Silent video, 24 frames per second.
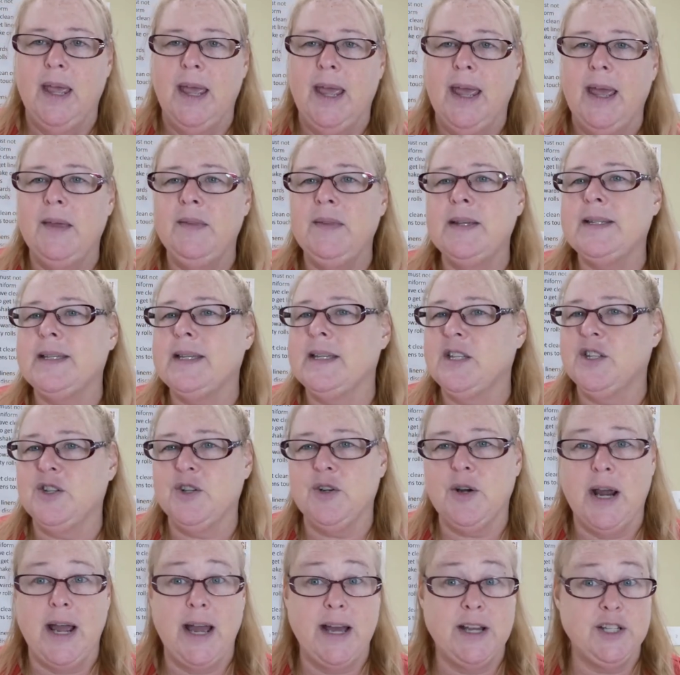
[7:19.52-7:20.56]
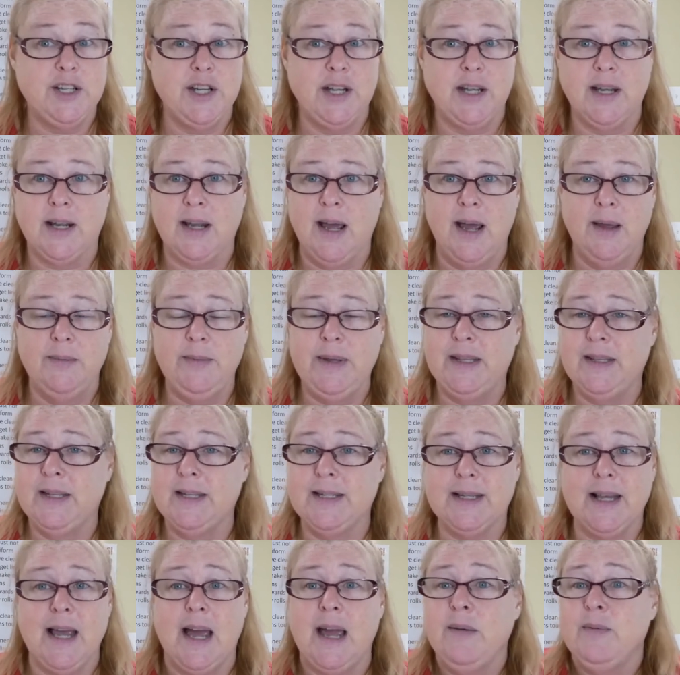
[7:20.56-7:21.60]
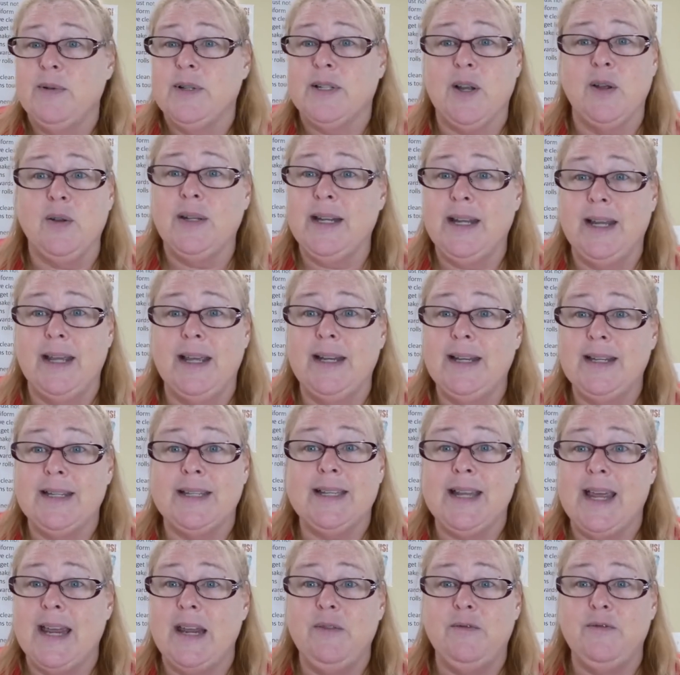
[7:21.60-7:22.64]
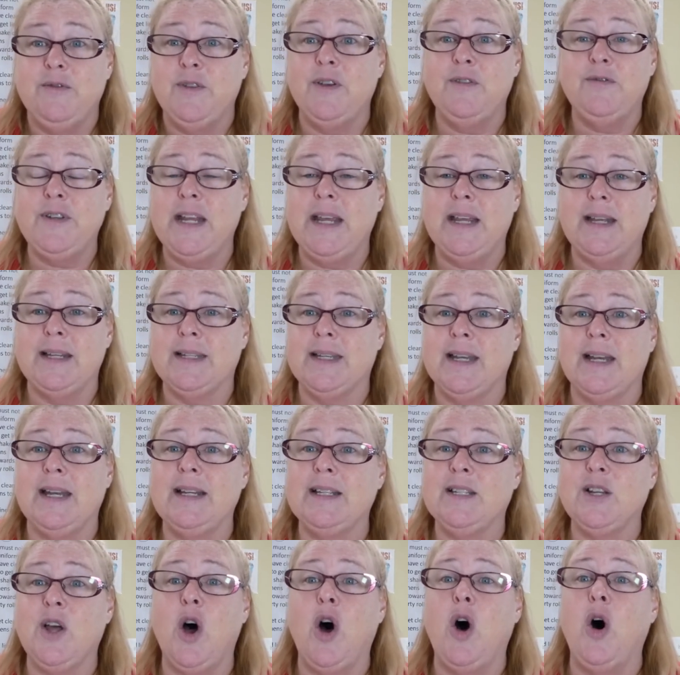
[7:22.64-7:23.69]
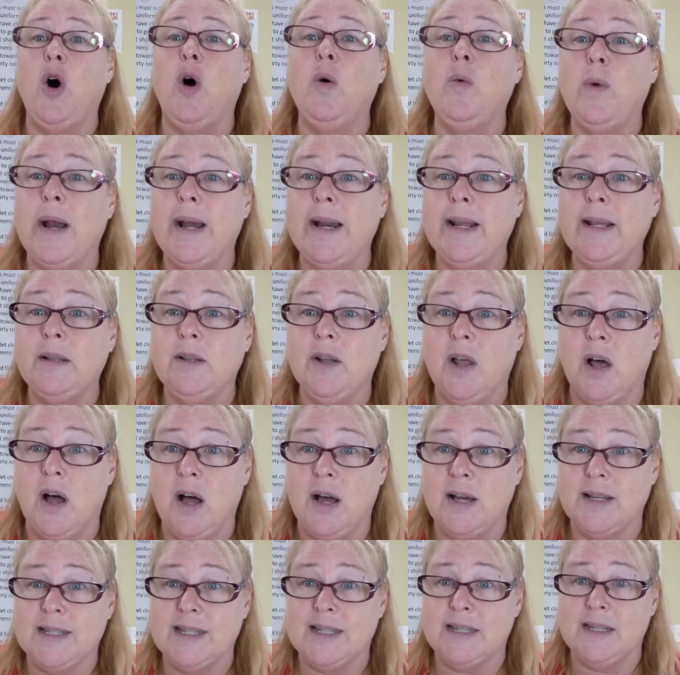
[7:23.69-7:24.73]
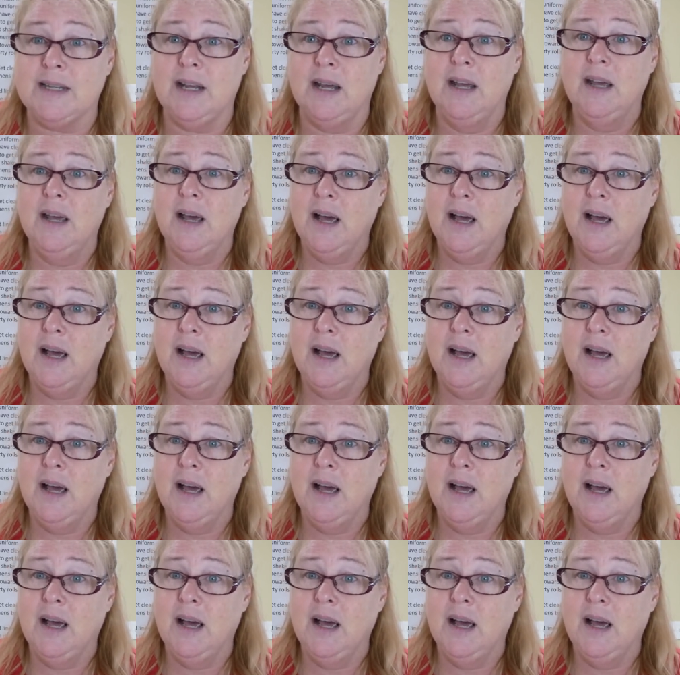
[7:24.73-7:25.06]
And this is tragic. I mean, this guy was only in his late fifties, and he's already lost